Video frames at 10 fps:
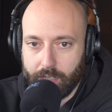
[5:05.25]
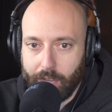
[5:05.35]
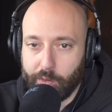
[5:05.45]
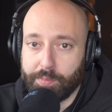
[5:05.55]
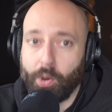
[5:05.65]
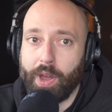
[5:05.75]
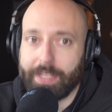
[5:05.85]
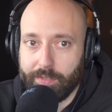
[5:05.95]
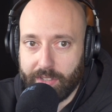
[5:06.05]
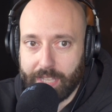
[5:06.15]
I was
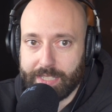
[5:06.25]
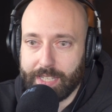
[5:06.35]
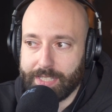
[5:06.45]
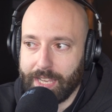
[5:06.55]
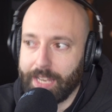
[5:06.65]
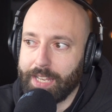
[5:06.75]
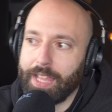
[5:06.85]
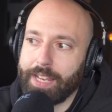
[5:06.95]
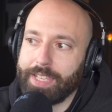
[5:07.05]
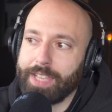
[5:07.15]
proactive in that sense. I didn't
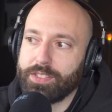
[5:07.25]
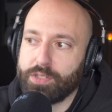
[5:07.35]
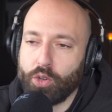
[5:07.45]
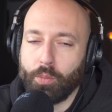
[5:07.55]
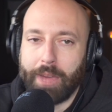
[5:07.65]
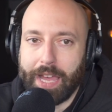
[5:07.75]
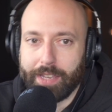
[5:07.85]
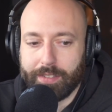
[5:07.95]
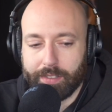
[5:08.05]
let it get so bad,